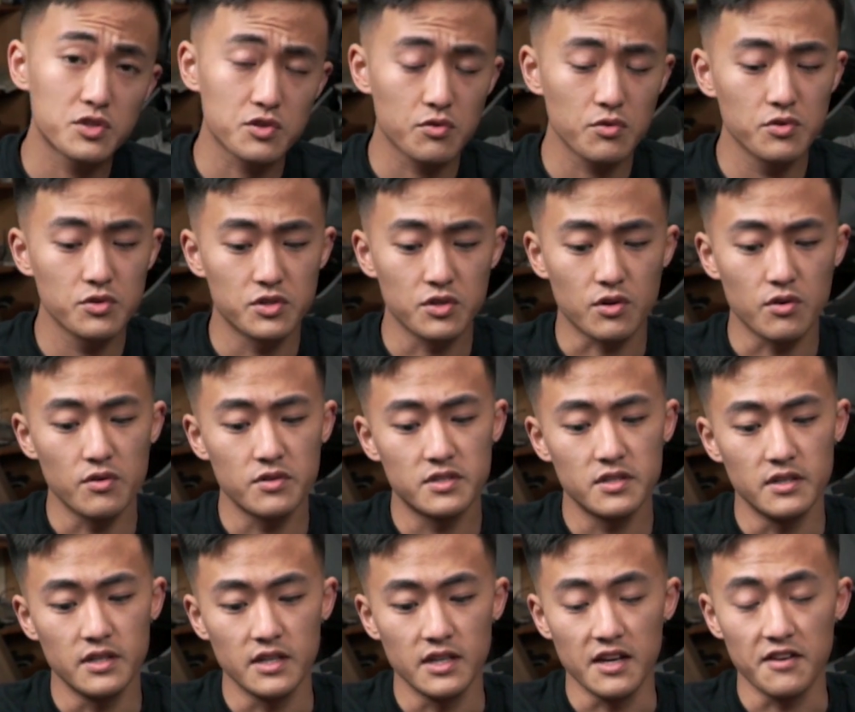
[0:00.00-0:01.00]
screws, you're going to
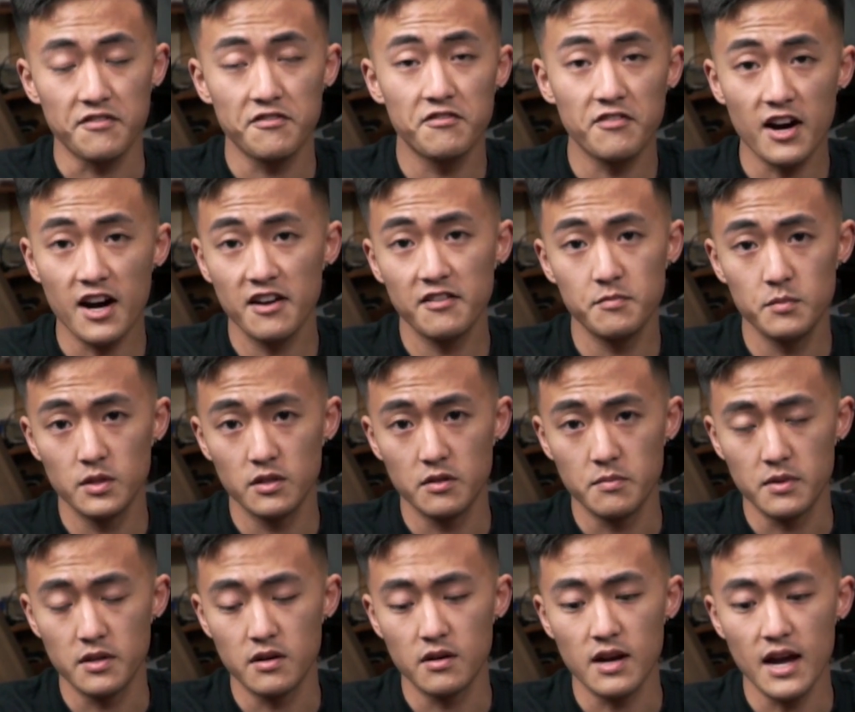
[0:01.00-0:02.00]
need a
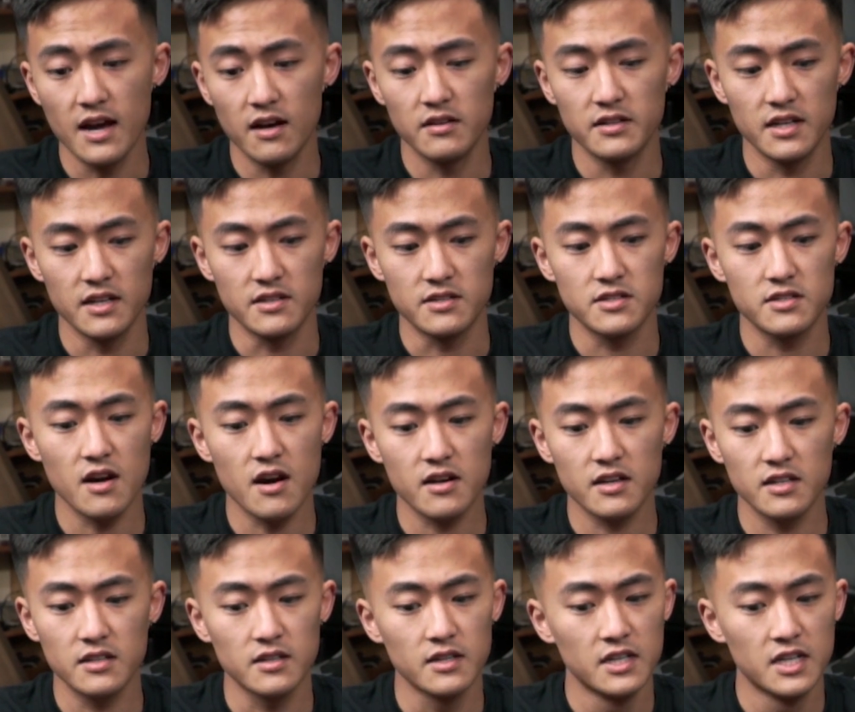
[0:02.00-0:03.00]
5mm Allen head
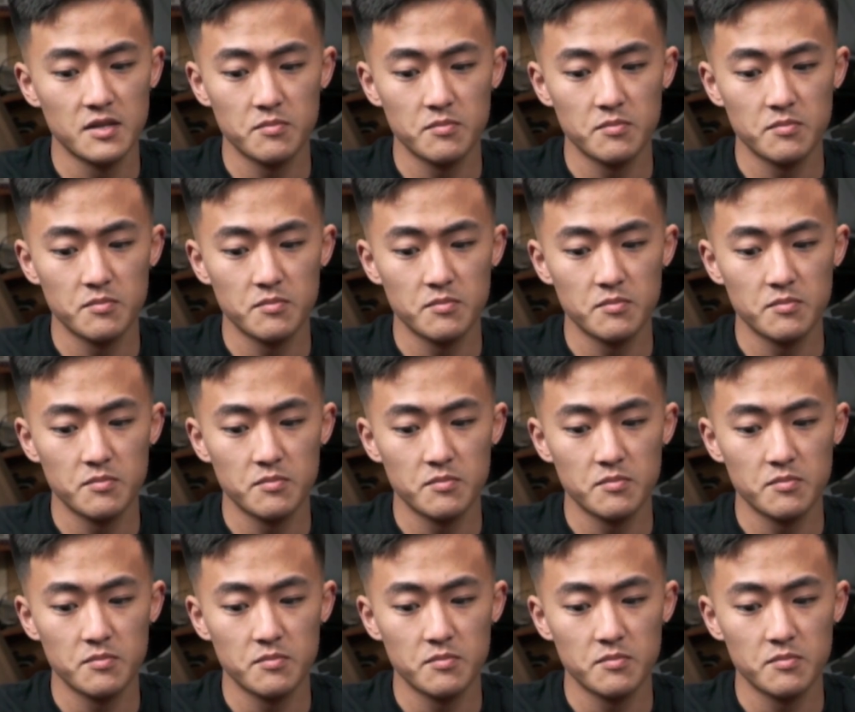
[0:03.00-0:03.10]
socket,